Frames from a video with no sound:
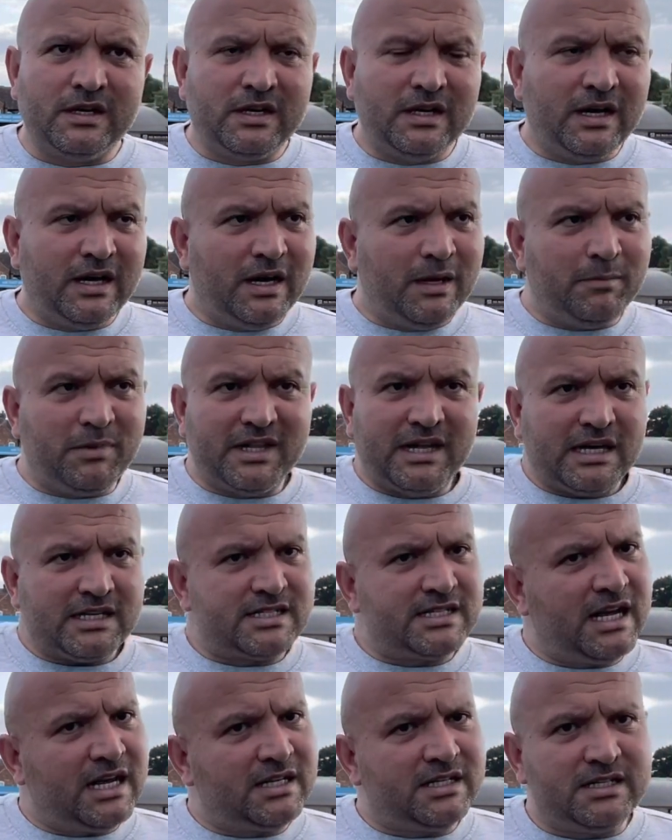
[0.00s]
But that
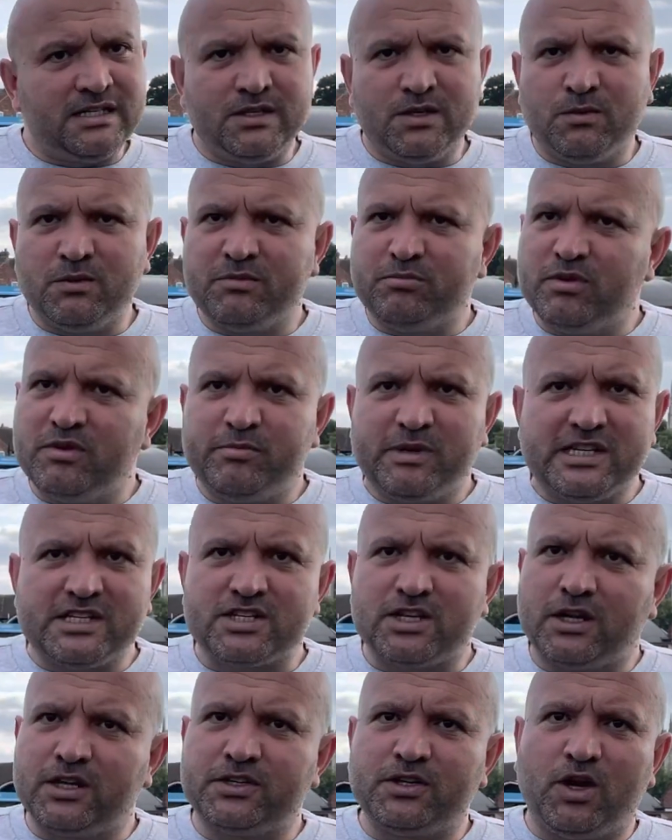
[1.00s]
said, you know, we've been
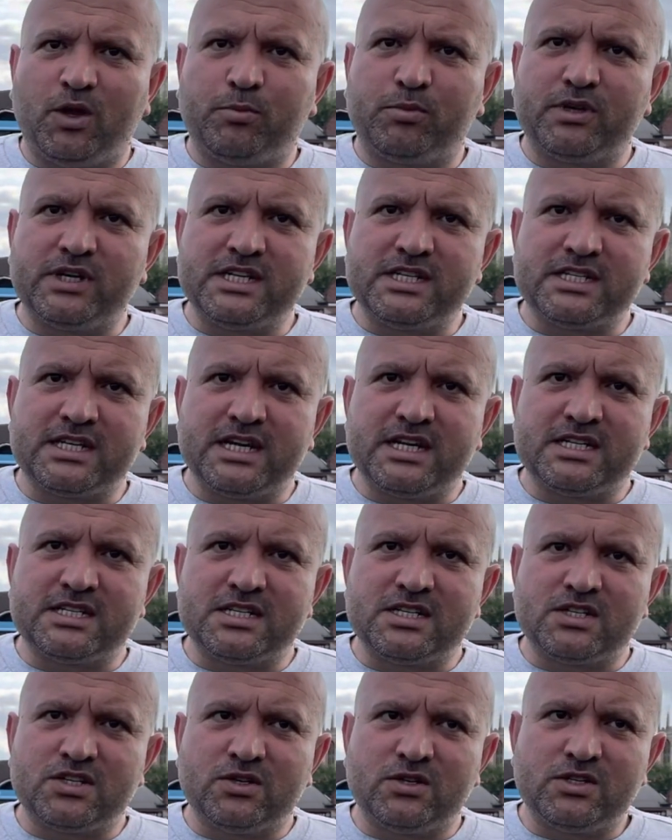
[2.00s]
solid all
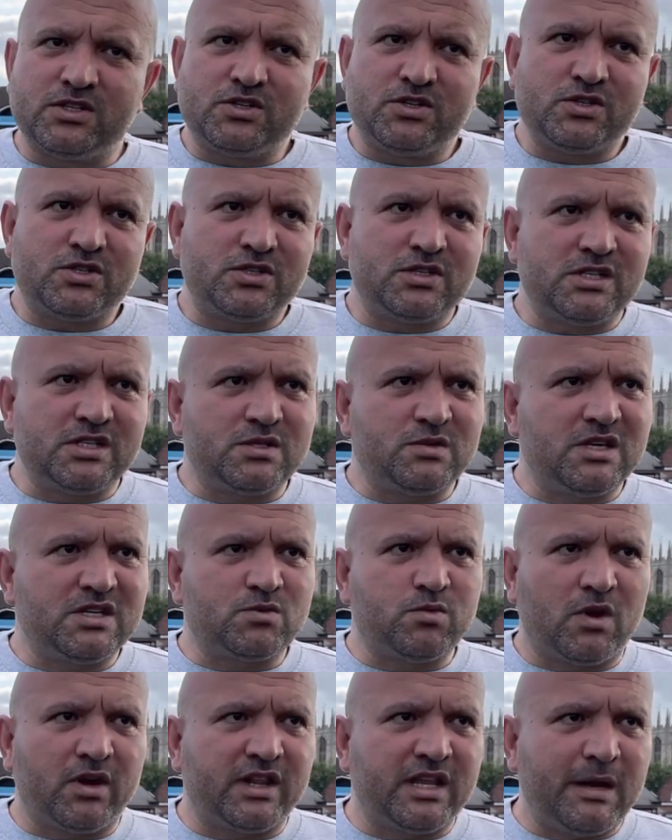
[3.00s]
pre-season, so it's
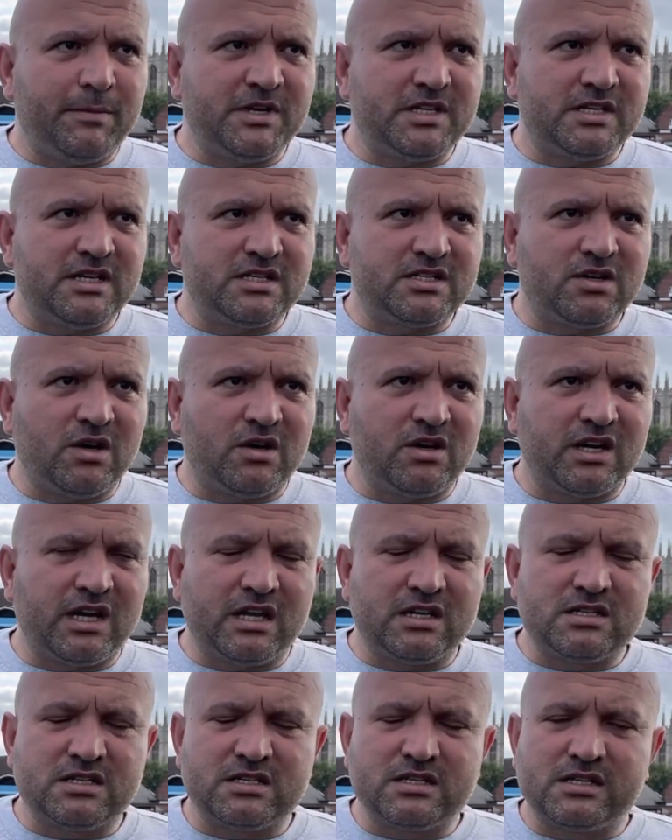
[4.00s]
one of them. It's gone
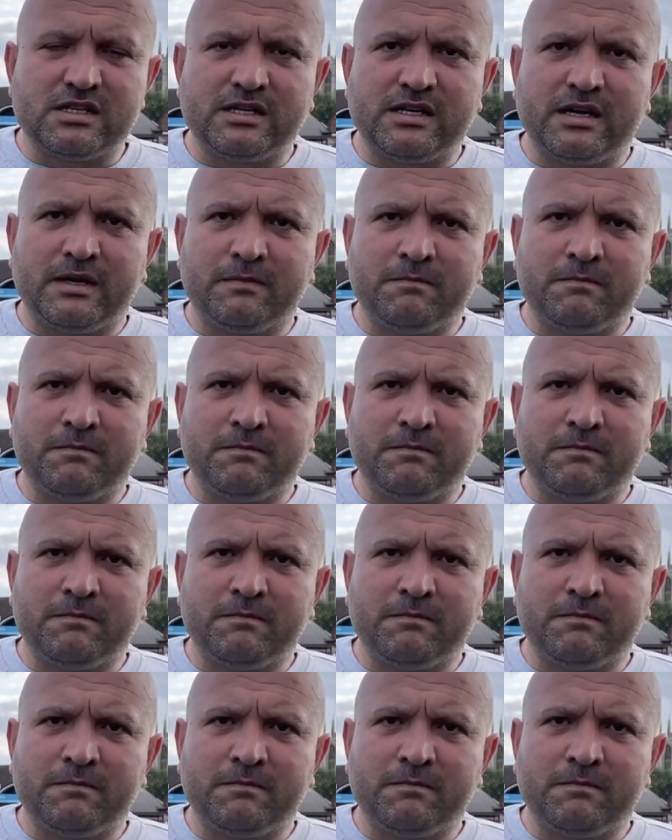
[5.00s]
against us today.